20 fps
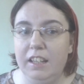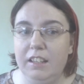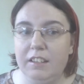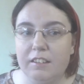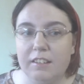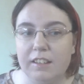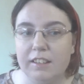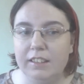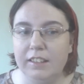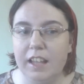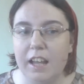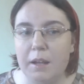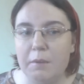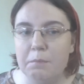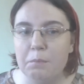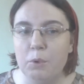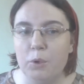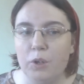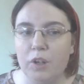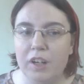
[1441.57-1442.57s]
is a lot
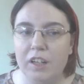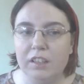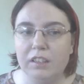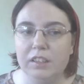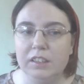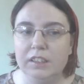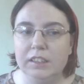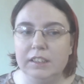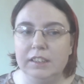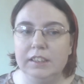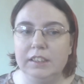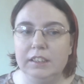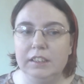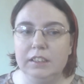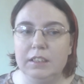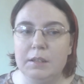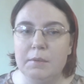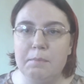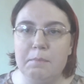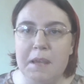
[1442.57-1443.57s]
more
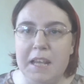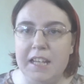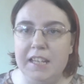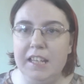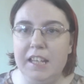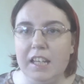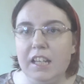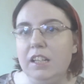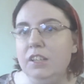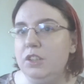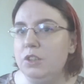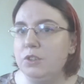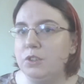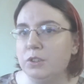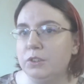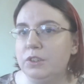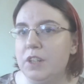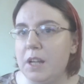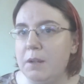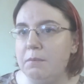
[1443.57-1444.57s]
pinky,
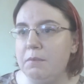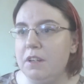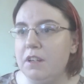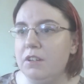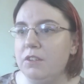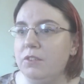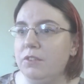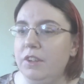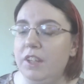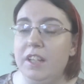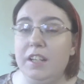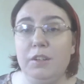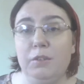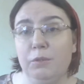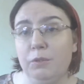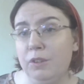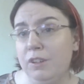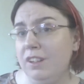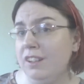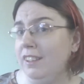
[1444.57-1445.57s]
neutral type tone, then it'll
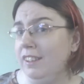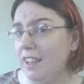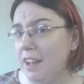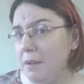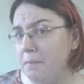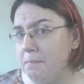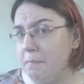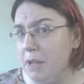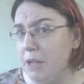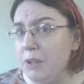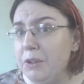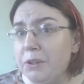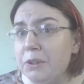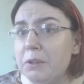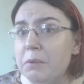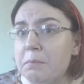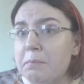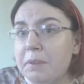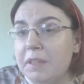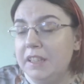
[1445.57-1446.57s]
work a lot
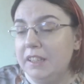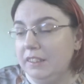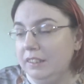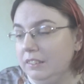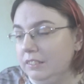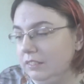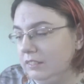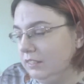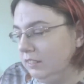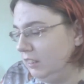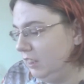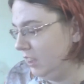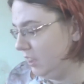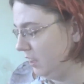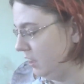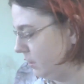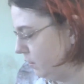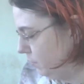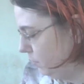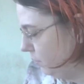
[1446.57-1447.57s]
better, but, you
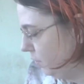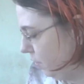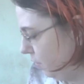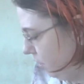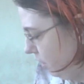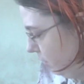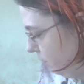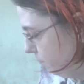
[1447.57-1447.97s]
know, we'll see.